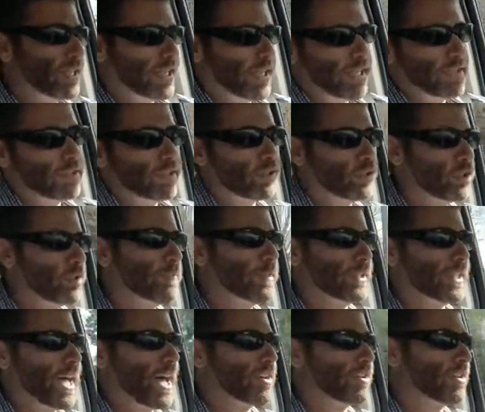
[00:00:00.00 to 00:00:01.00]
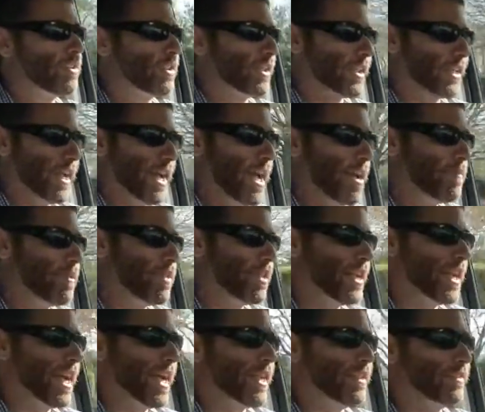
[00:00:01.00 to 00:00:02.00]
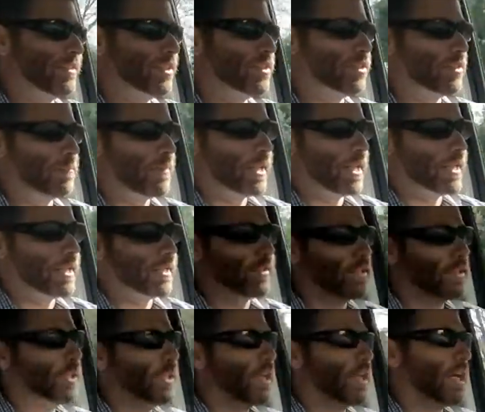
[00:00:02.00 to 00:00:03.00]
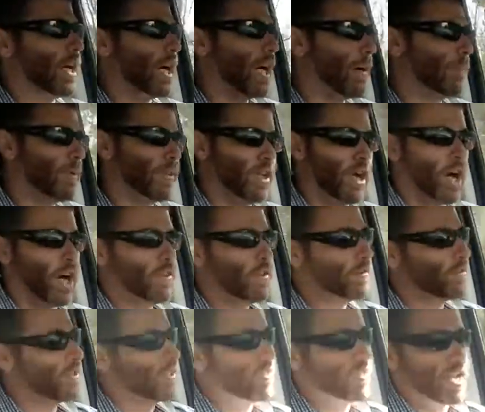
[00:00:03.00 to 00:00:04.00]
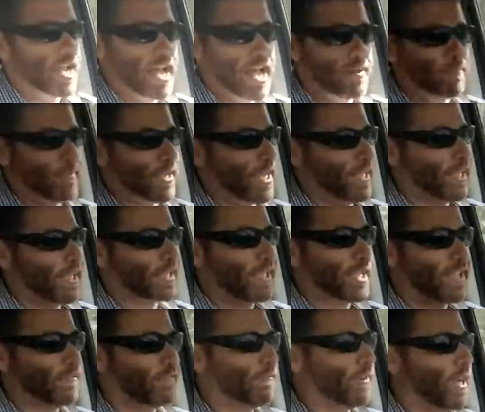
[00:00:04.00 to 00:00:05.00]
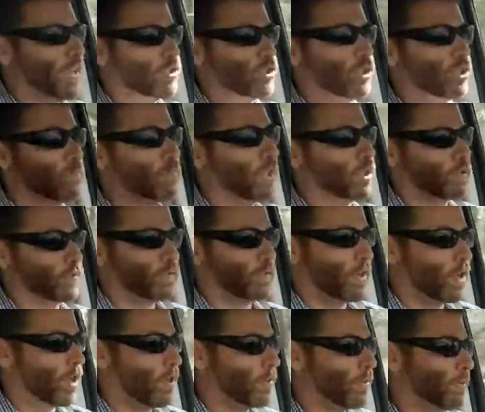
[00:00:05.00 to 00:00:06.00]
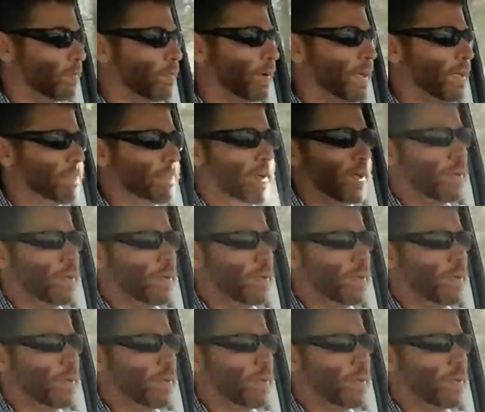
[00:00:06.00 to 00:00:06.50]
it is a little bit louder in the cabin than I anticipated. But other than that, man, I can't find too much fault. The brake